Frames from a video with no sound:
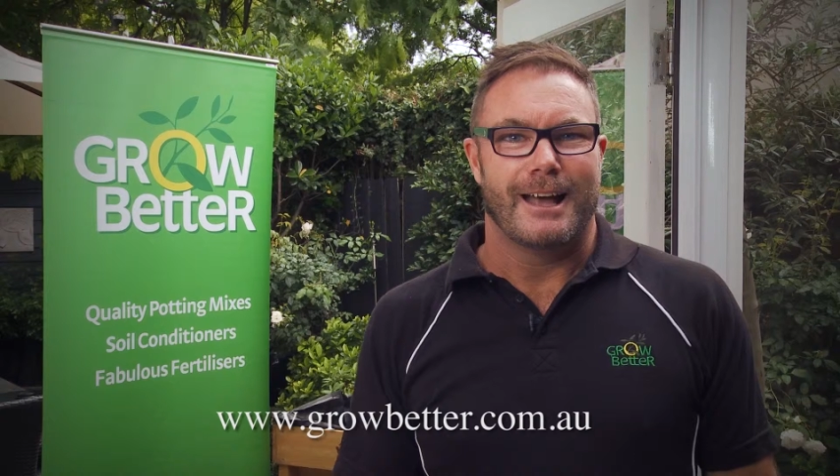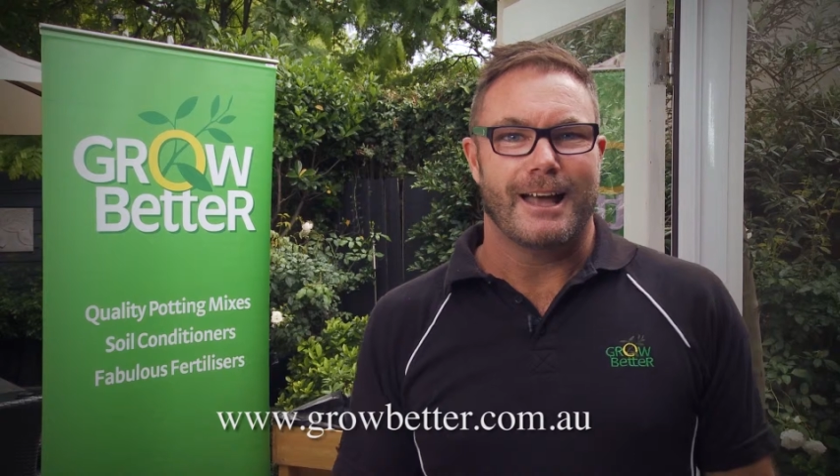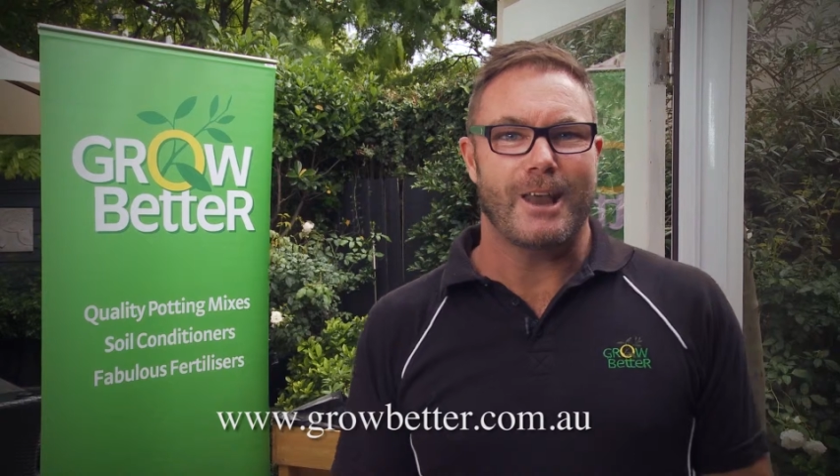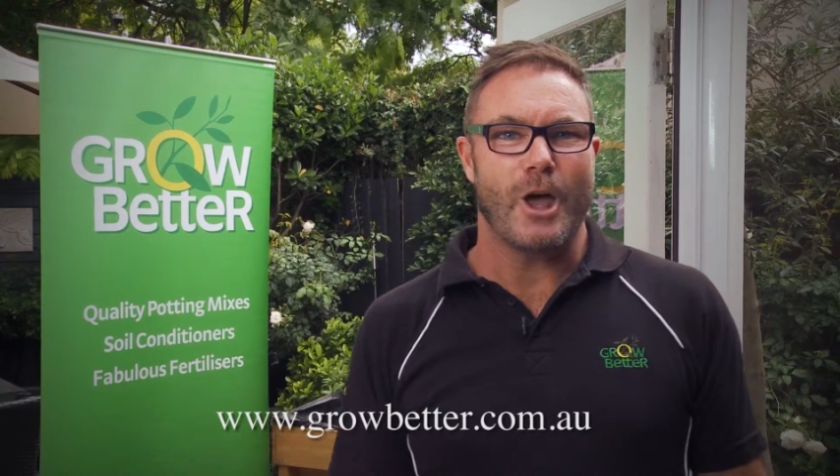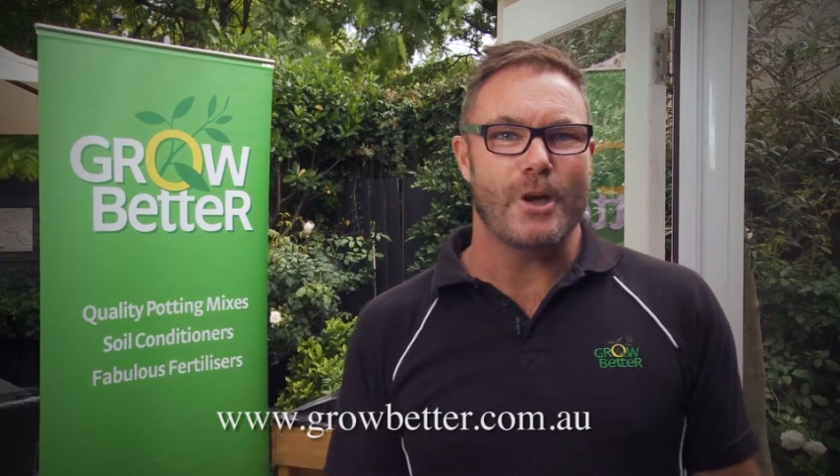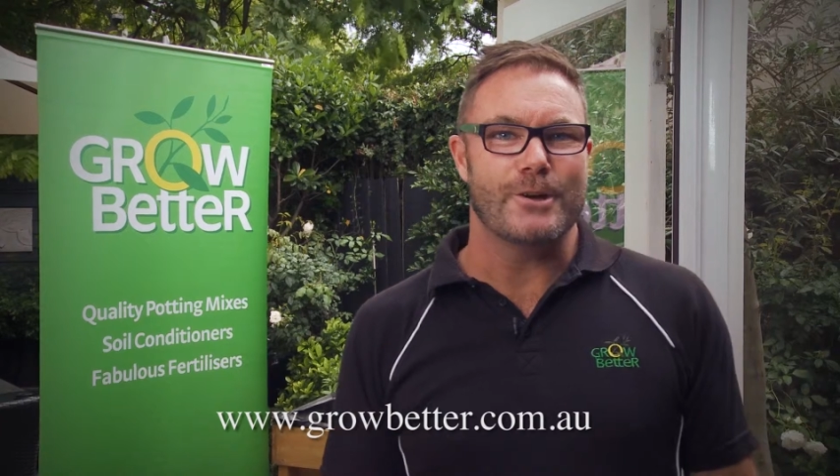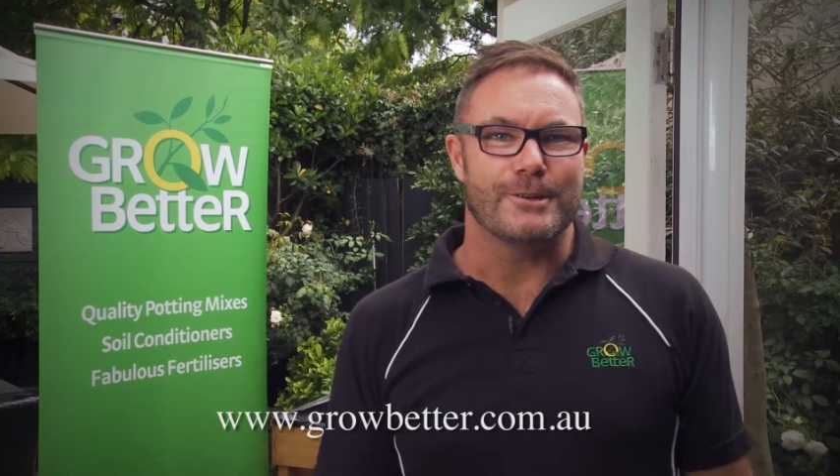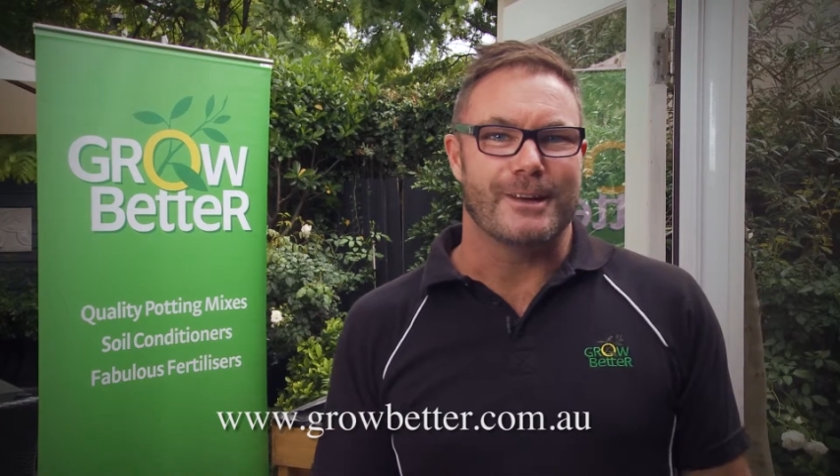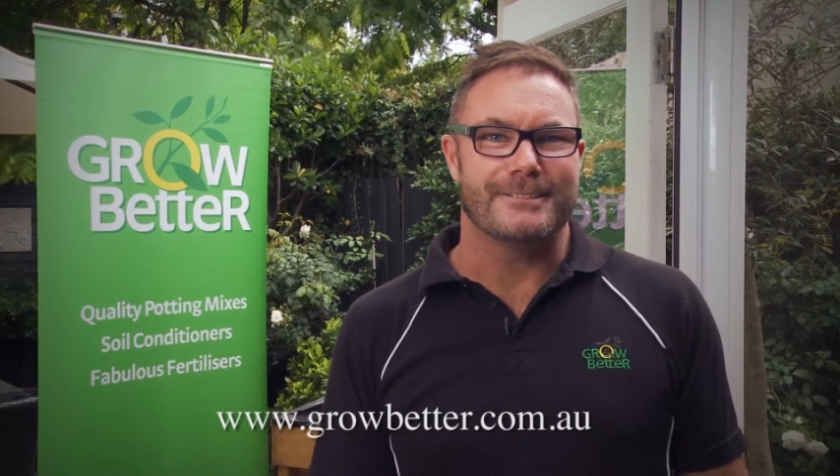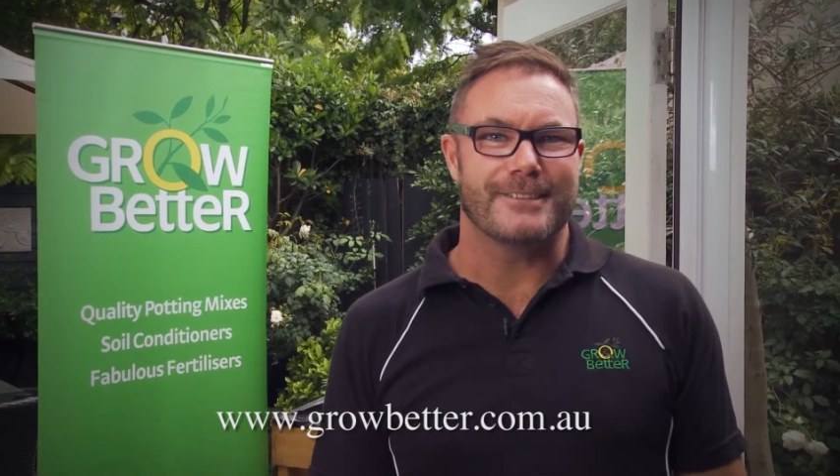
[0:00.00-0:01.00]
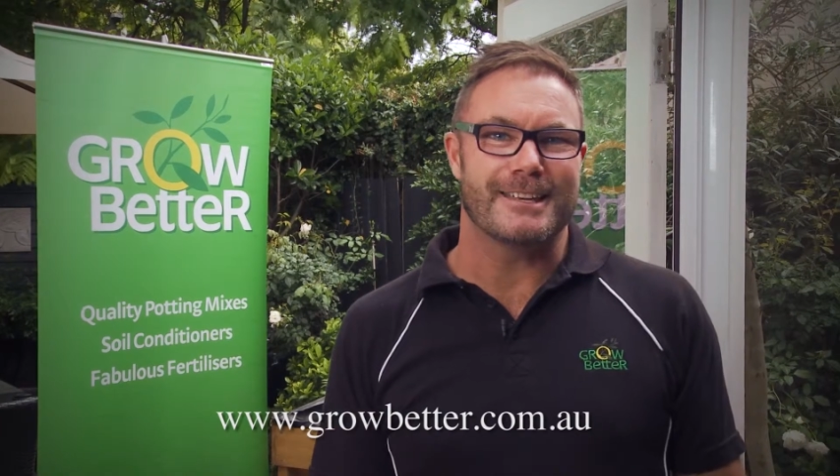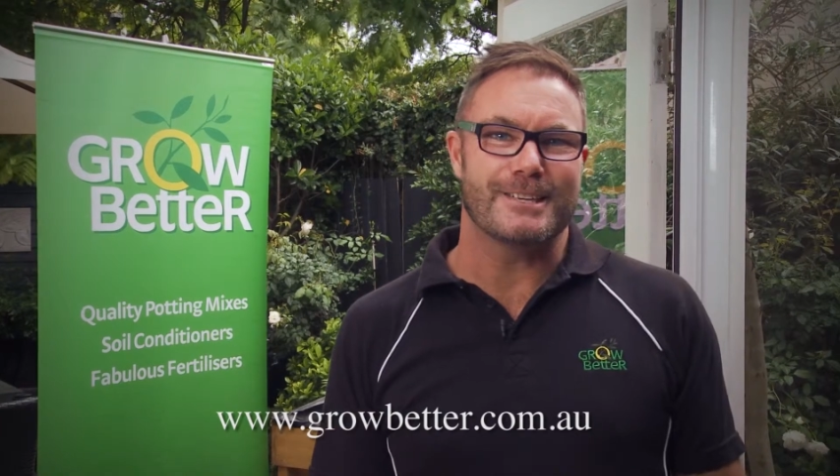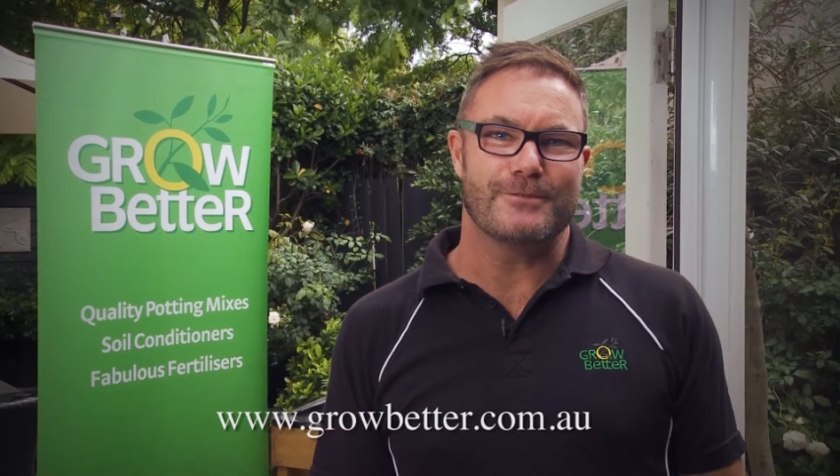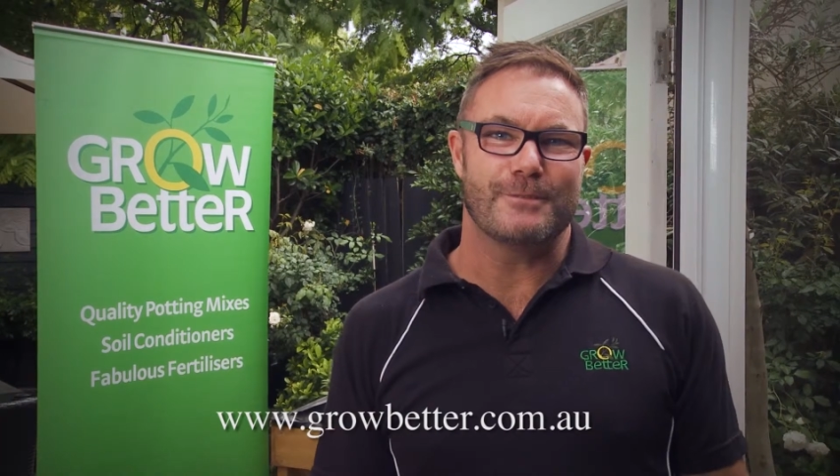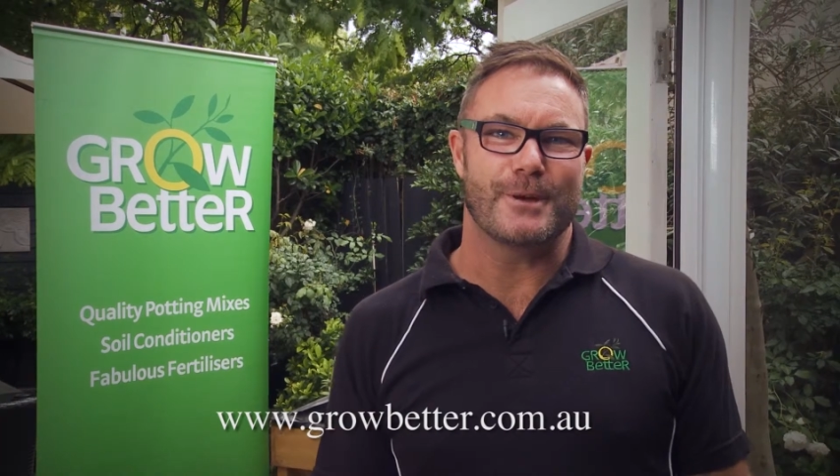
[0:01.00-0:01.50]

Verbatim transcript: Hello, and thank you for